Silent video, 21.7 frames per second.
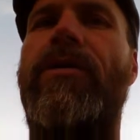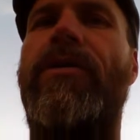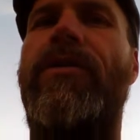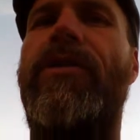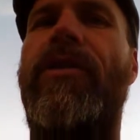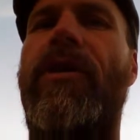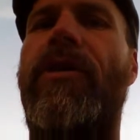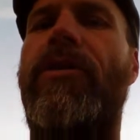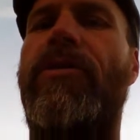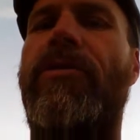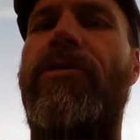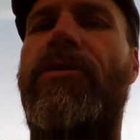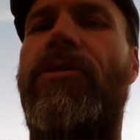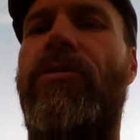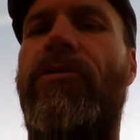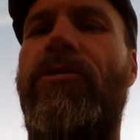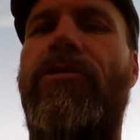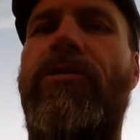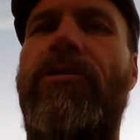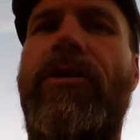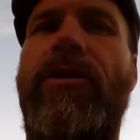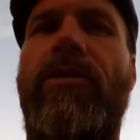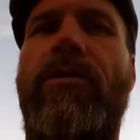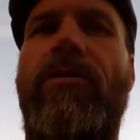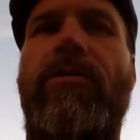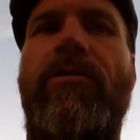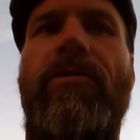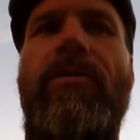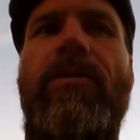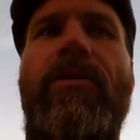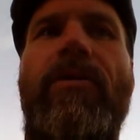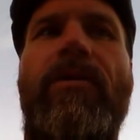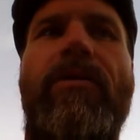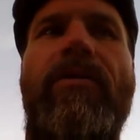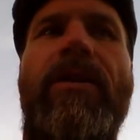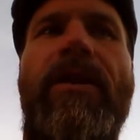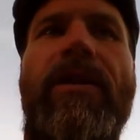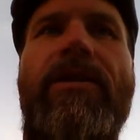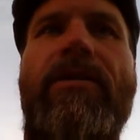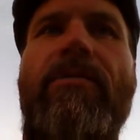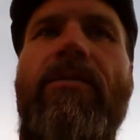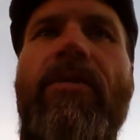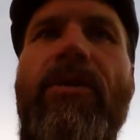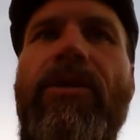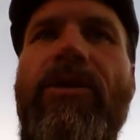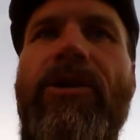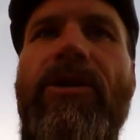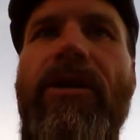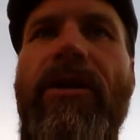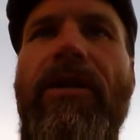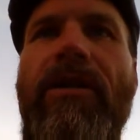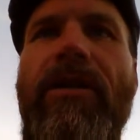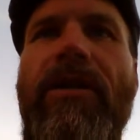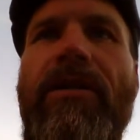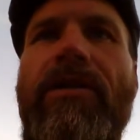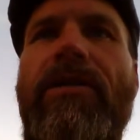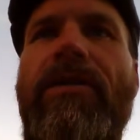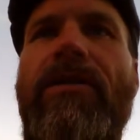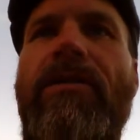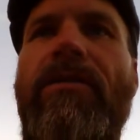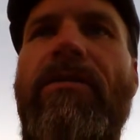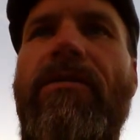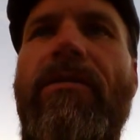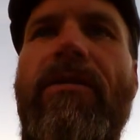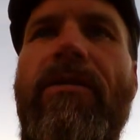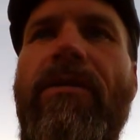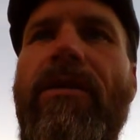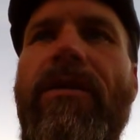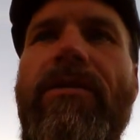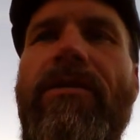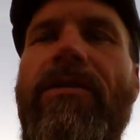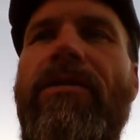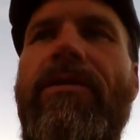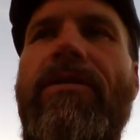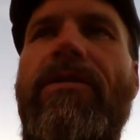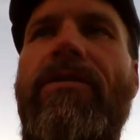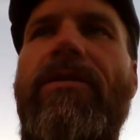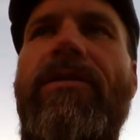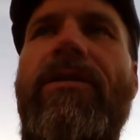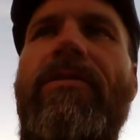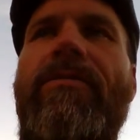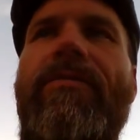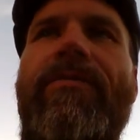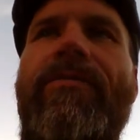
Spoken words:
There are no social cues. That's bullshit. That's just